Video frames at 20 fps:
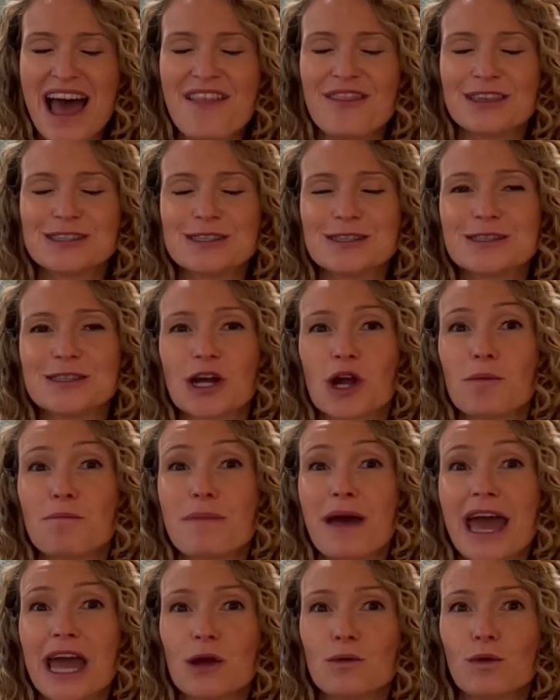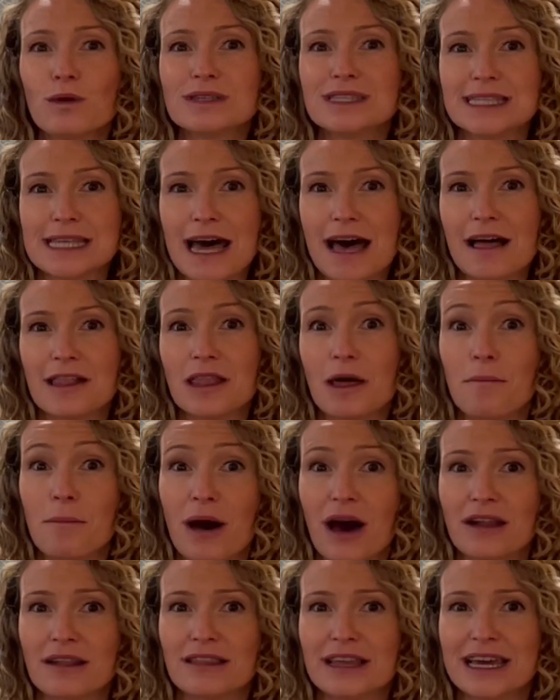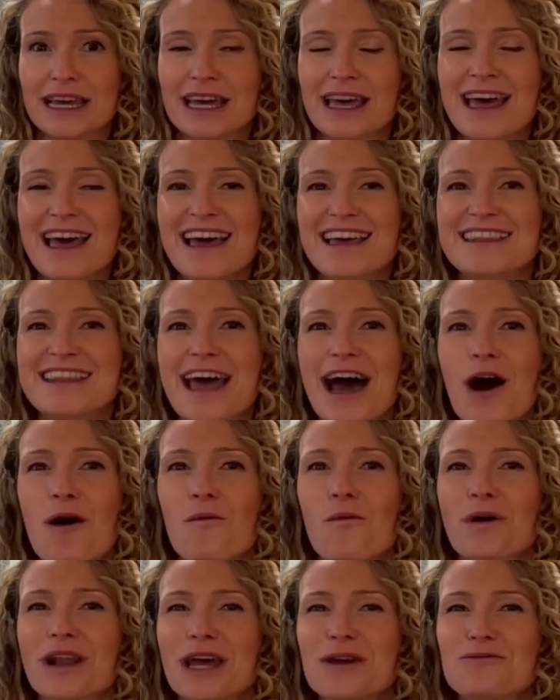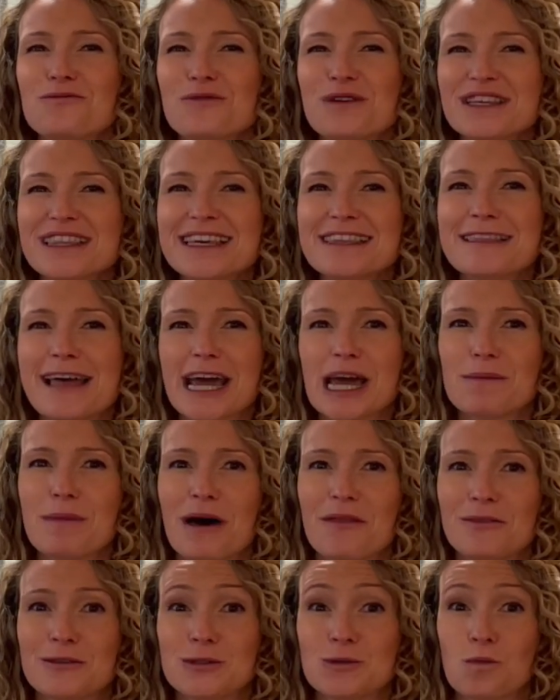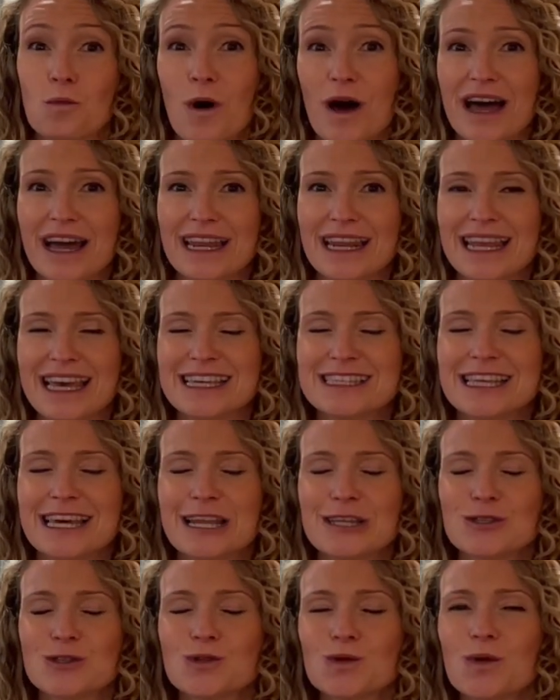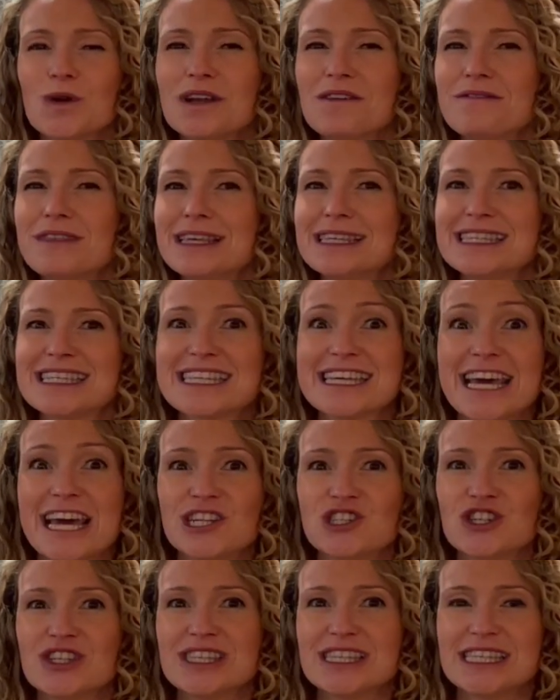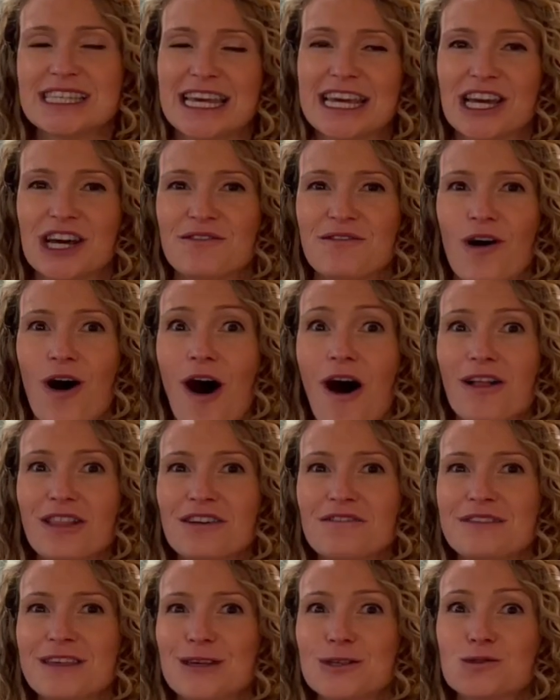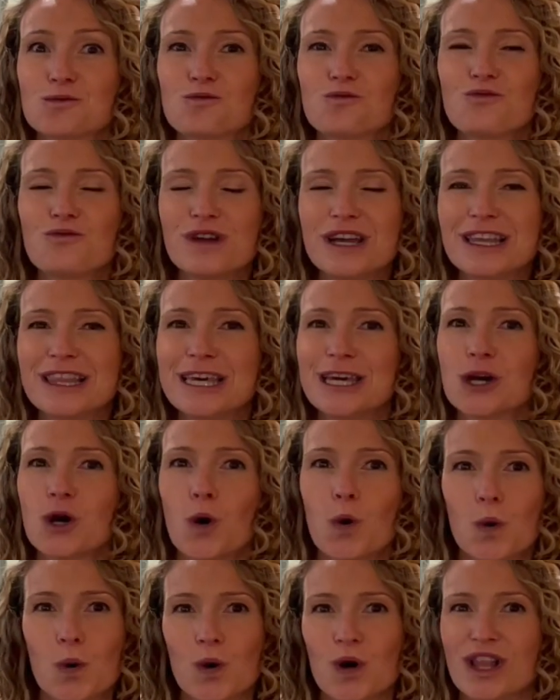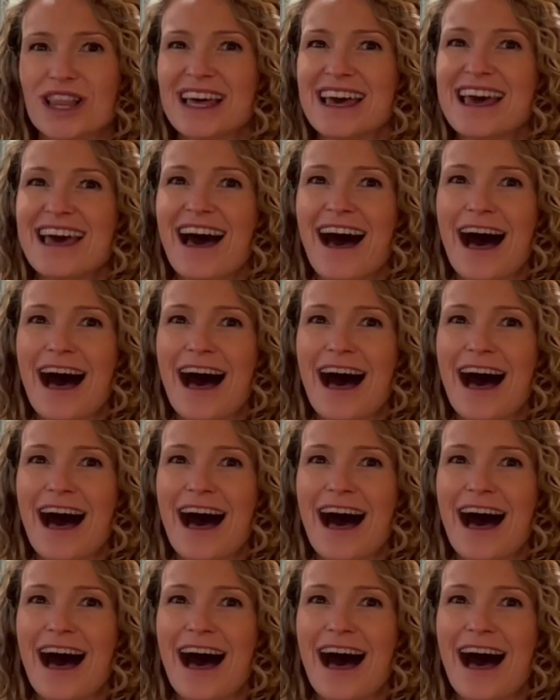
This is their Pays Rosel bottling. Now, what I really like about this wine is that it's sort of this kitchen sink of all of these really cool,